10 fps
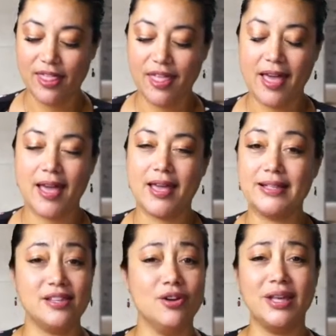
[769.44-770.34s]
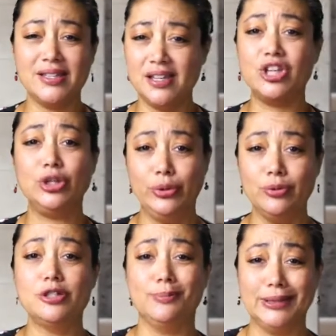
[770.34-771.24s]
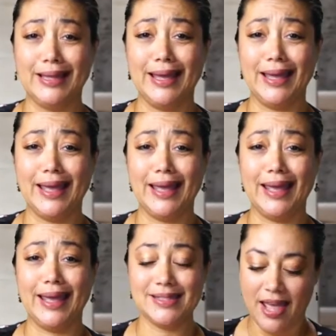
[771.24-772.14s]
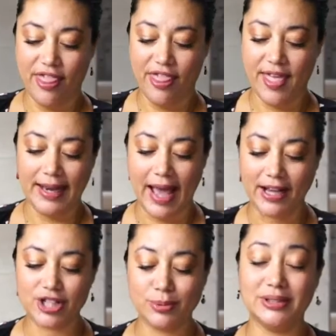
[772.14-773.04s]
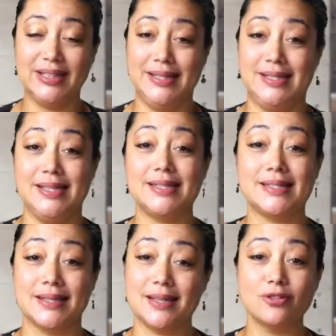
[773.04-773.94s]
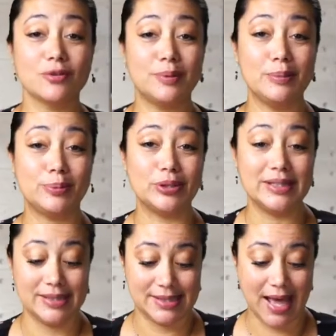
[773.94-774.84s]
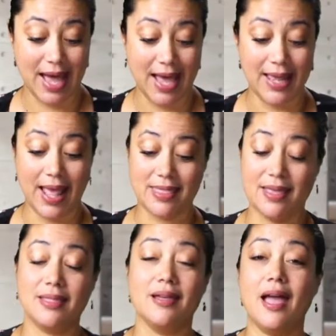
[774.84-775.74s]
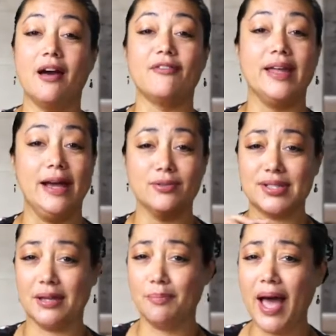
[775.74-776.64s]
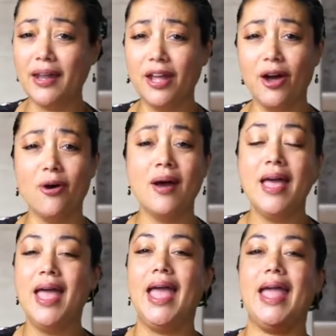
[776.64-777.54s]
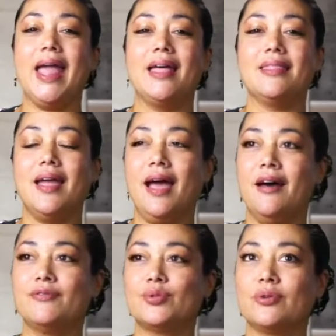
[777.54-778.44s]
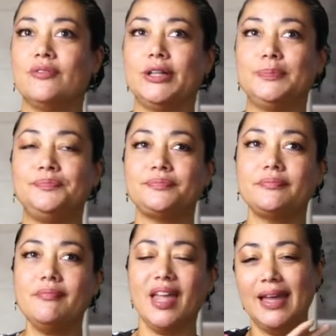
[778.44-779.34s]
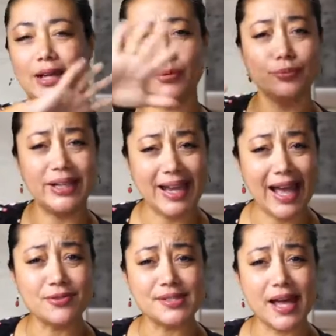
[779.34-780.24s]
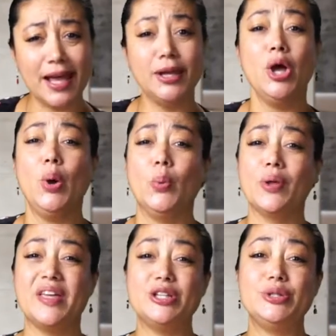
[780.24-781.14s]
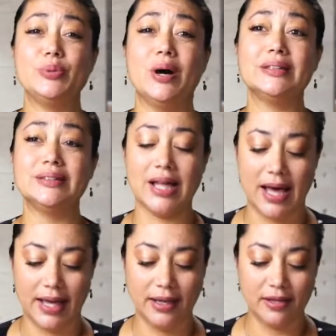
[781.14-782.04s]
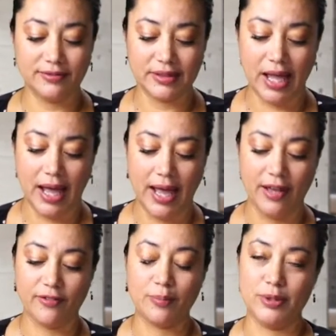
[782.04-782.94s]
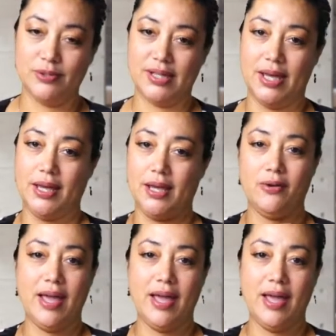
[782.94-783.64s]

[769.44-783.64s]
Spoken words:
It's a huge place. They can actually seat 600 people inside, and then they have an outside patio, and they have sort of an arena outside where they do a lot of live music.